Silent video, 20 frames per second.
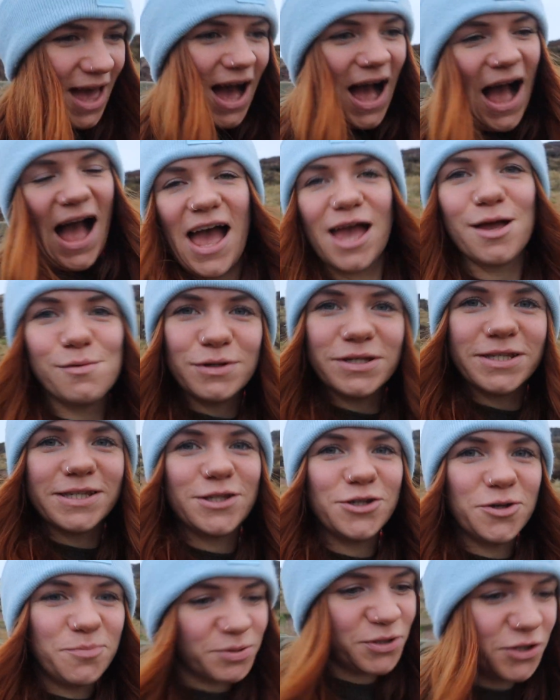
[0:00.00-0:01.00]
I was
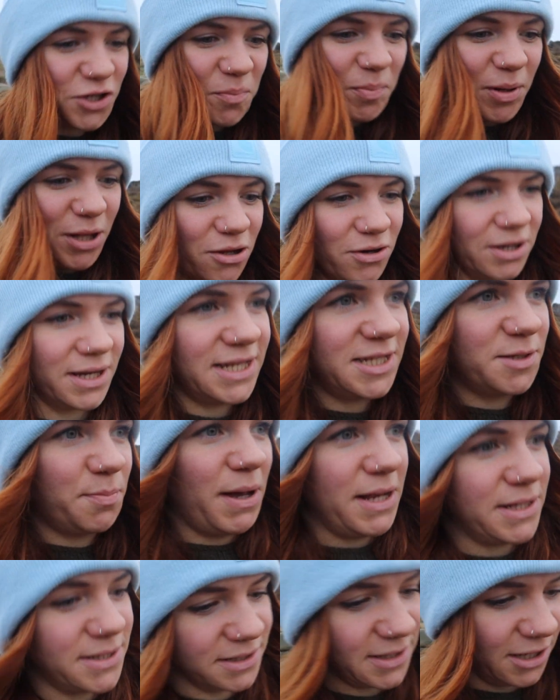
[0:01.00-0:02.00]
super lucky to
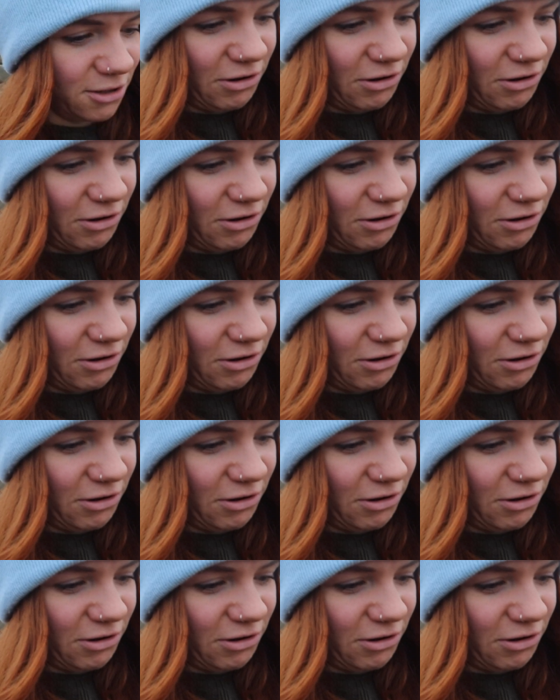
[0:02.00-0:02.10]
basically